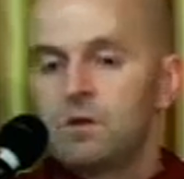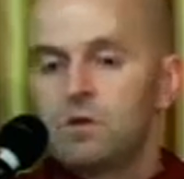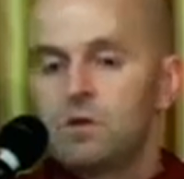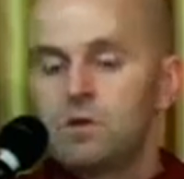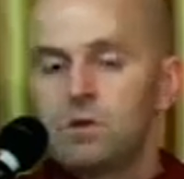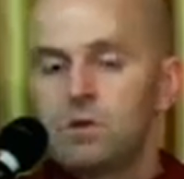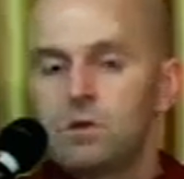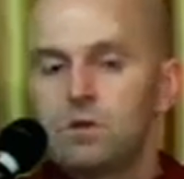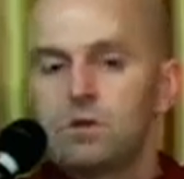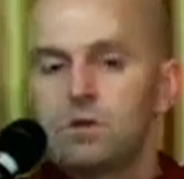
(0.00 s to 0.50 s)

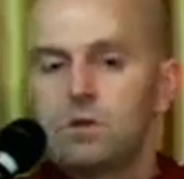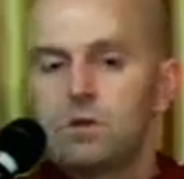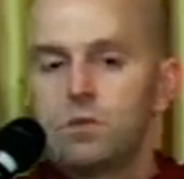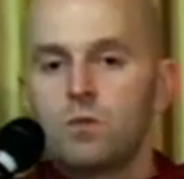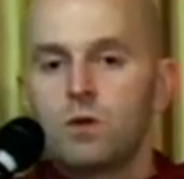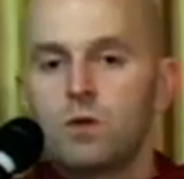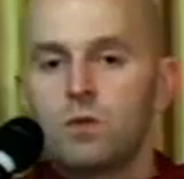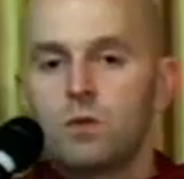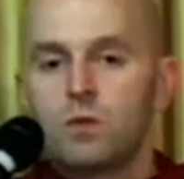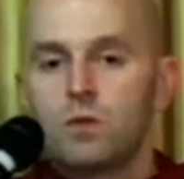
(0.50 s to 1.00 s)
So the
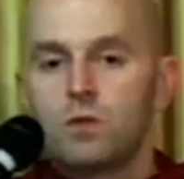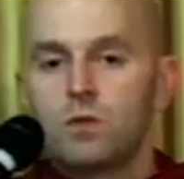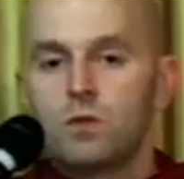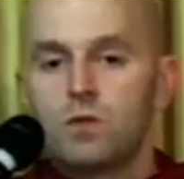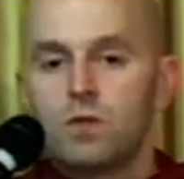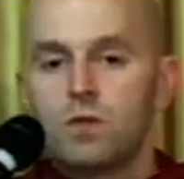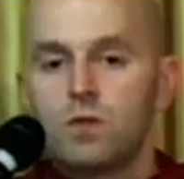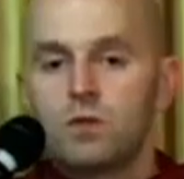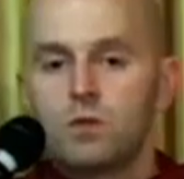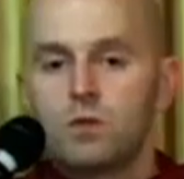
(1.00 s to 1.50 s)
Supreme Buddha
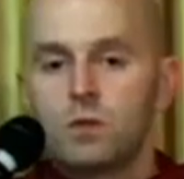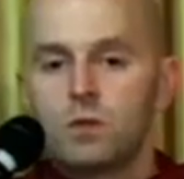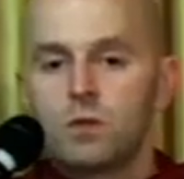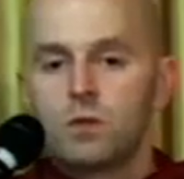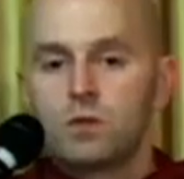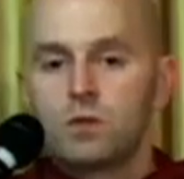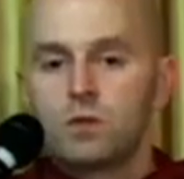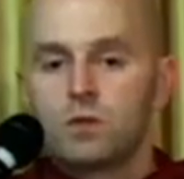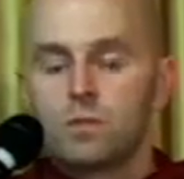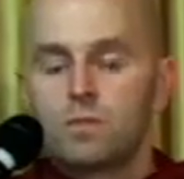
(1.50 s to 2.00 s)
teaches
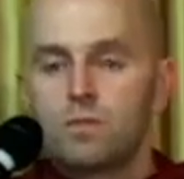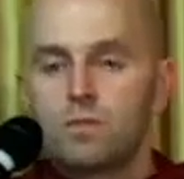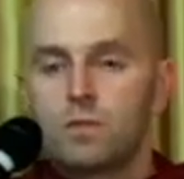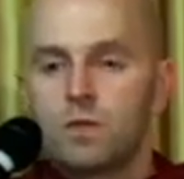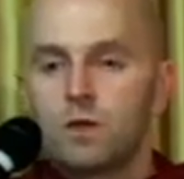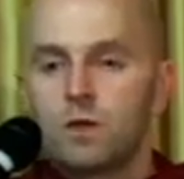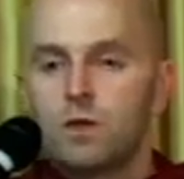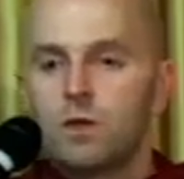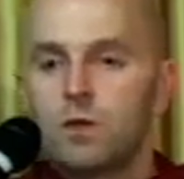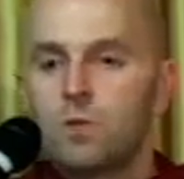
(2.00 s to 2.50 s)
us
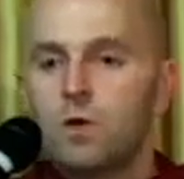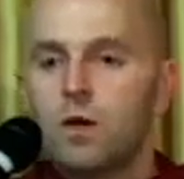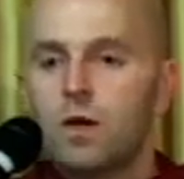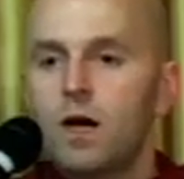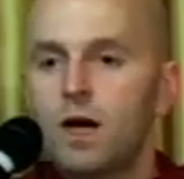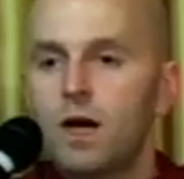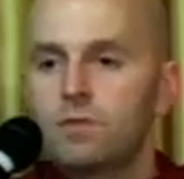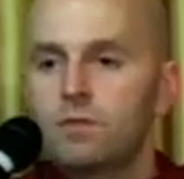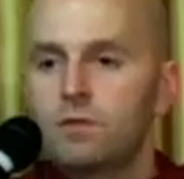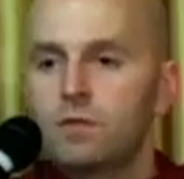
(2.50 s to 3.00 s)
we
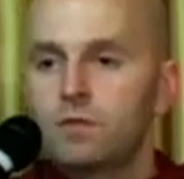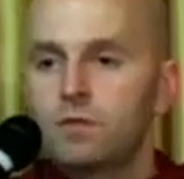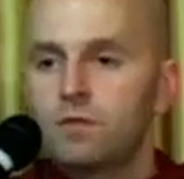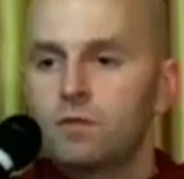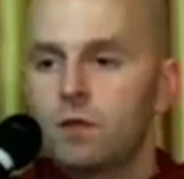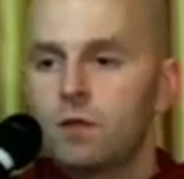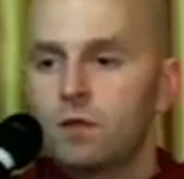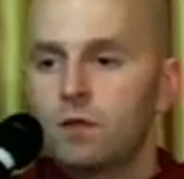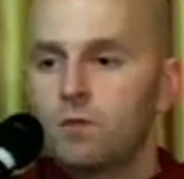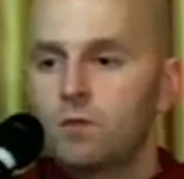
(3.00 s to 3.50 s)
have to
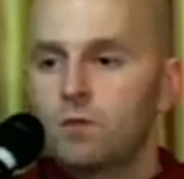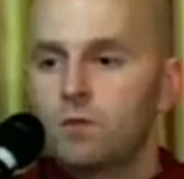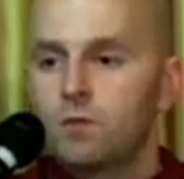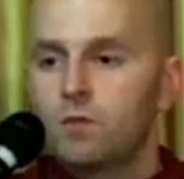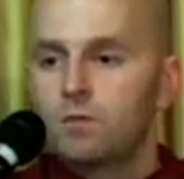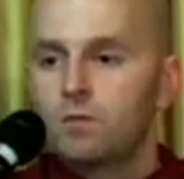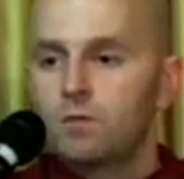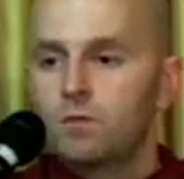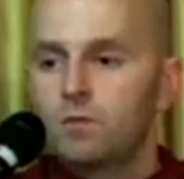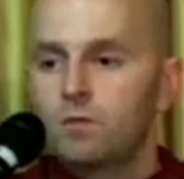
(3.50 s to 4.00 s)
develop
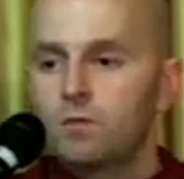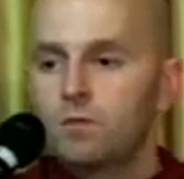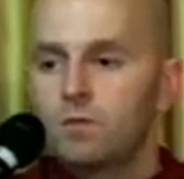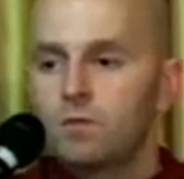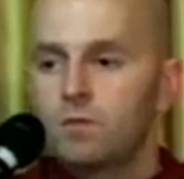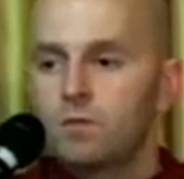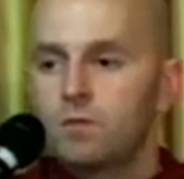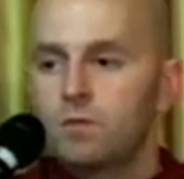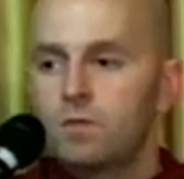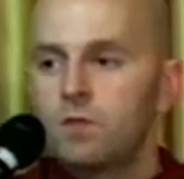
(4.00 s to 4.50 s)

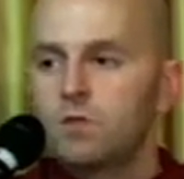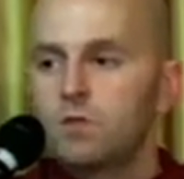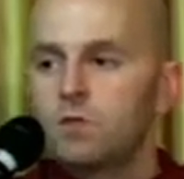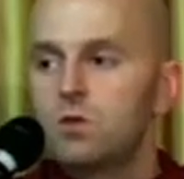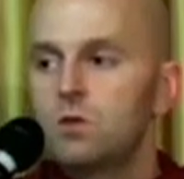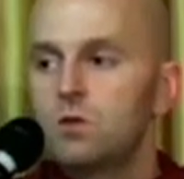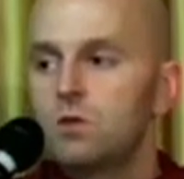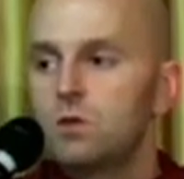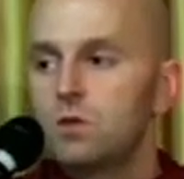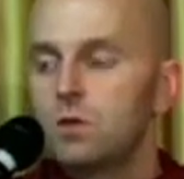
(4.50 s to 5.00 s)
these
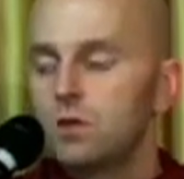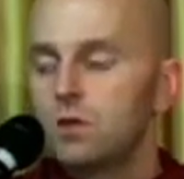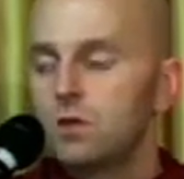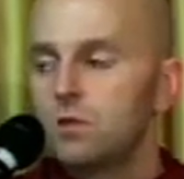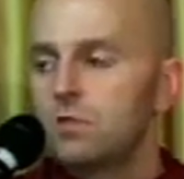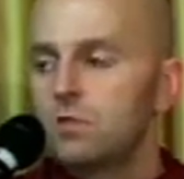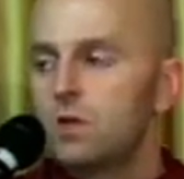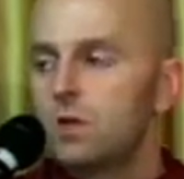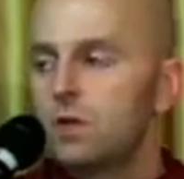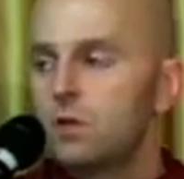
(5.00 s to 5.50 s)
two things
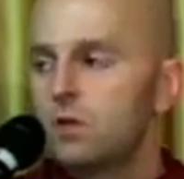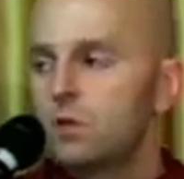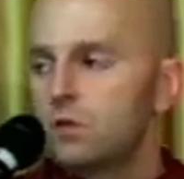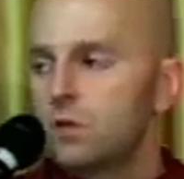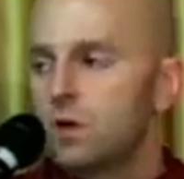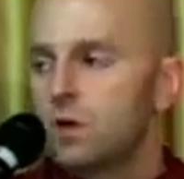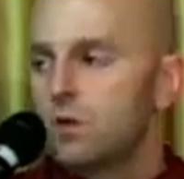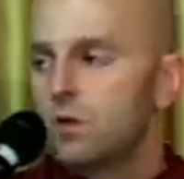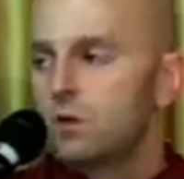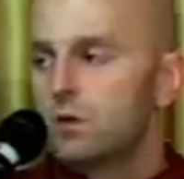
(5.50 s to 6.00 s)
very
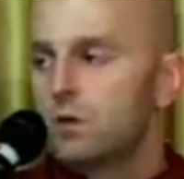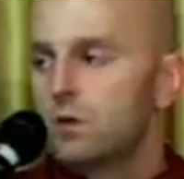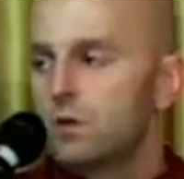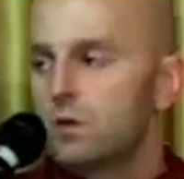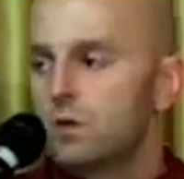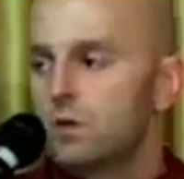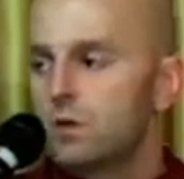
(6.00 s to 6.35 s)
strongly.